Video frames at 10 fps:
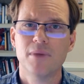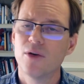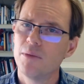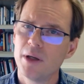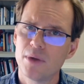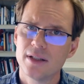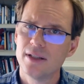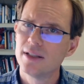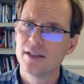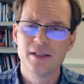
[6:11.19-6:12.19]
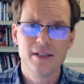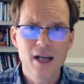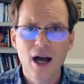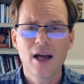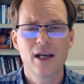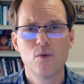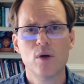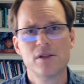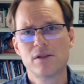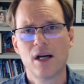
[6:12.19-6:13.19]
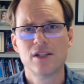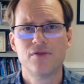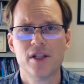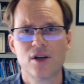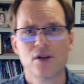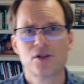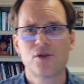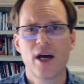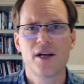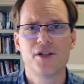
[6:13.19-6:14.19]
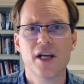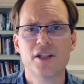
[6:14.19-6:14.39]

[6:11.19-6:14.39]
But remember, this is not a one-size-fits-all strategy.